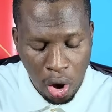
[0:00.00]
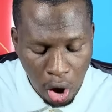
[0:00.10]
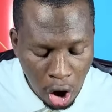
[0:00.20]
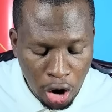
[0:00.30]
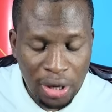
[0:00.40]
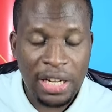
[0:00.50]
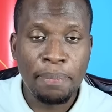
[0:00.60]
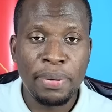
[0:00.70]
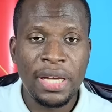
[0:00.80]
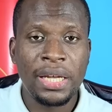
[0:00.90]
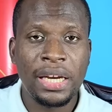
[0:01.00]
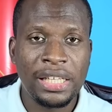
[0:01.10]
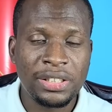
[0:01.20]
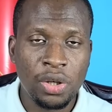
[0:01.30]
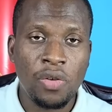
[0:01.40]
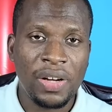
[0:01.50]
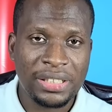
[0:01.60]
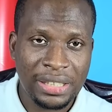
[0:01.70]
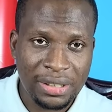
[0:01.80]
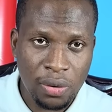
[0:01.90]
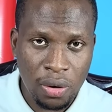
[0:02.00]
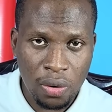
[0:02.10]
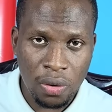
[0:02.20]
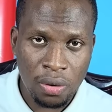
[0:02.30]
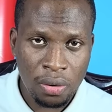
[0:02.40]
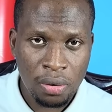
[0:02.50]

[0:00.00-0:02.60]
or on the pay list of Asante Kotoko.